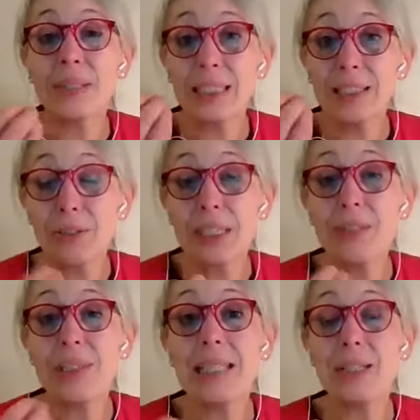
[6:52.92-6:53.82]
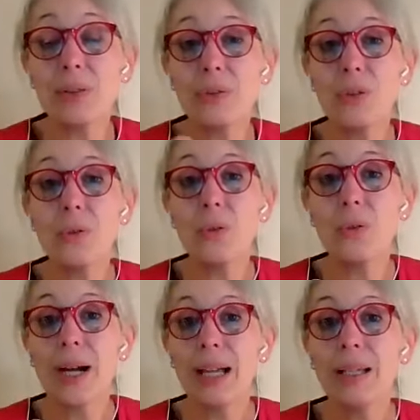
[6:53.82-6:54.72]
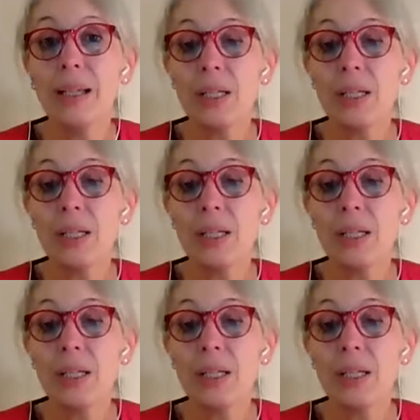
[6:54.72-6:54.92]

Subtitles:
creativity of who you are